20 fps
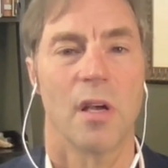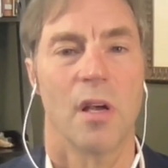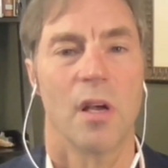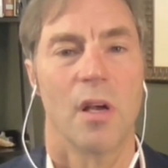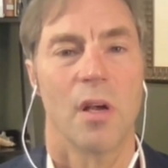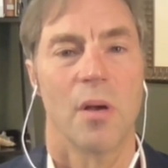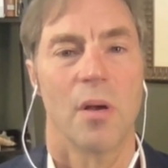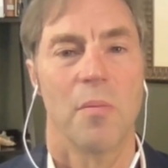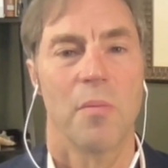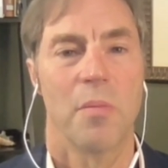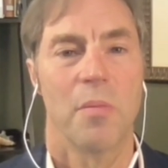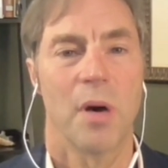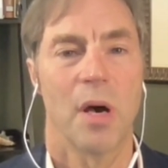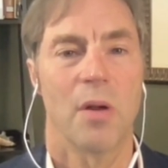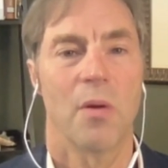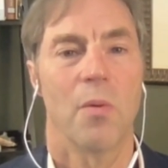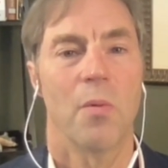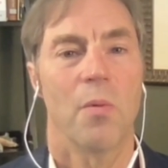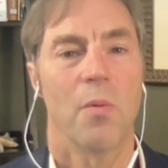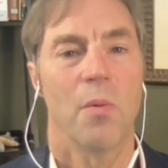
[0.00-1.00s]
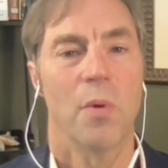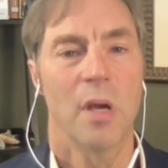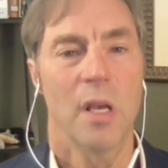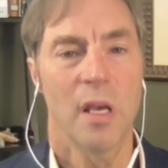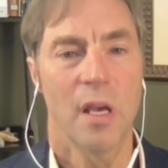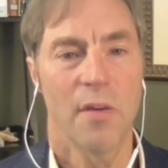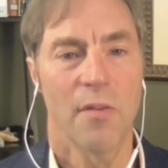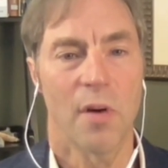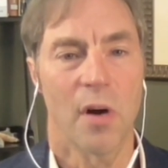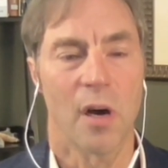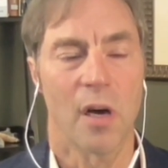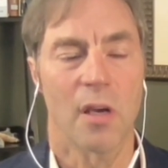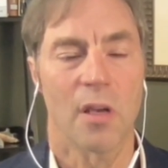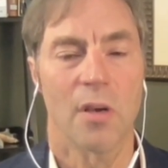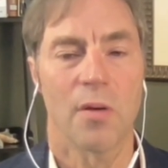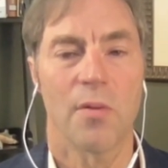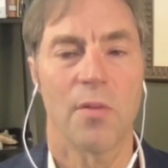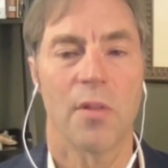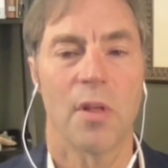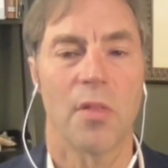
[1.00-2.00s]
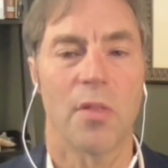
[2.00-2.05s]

But we have argued that the